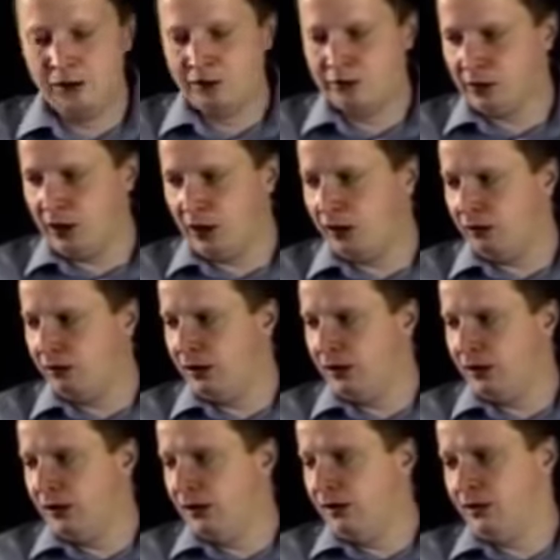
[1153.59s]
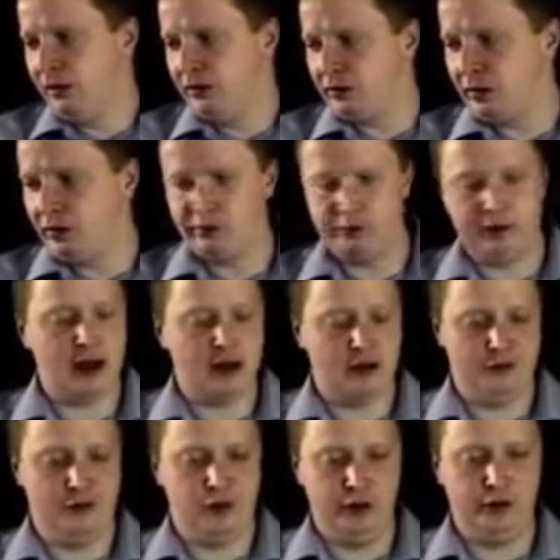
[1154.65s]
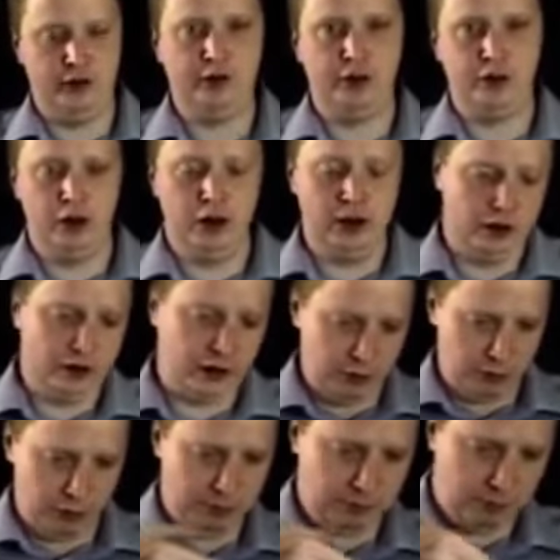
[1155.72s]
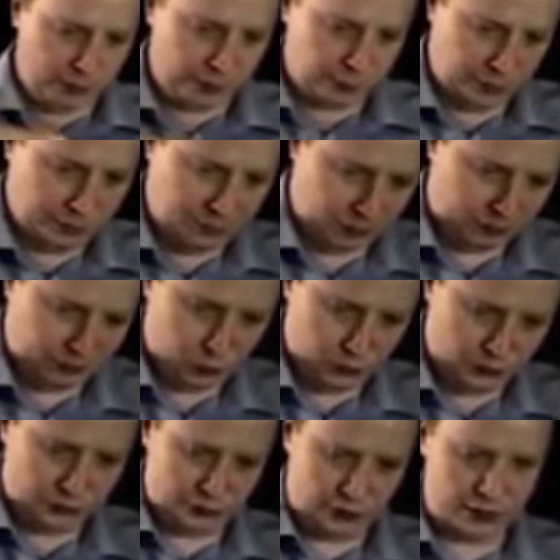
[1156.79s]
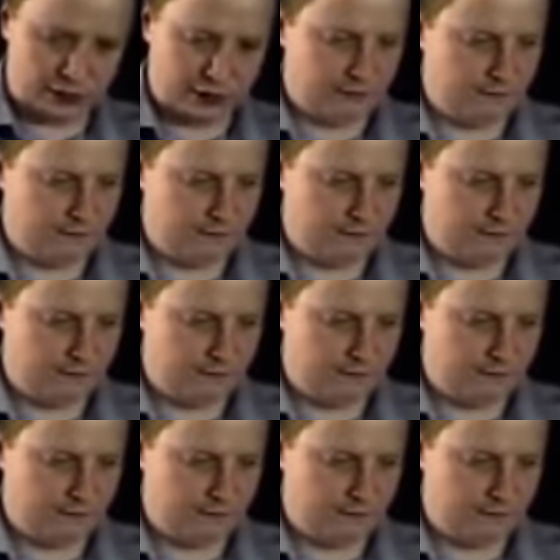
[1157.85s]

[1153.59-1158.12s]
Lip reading: So this sacrifices a knight. Okay, well, White's pretty much forced to take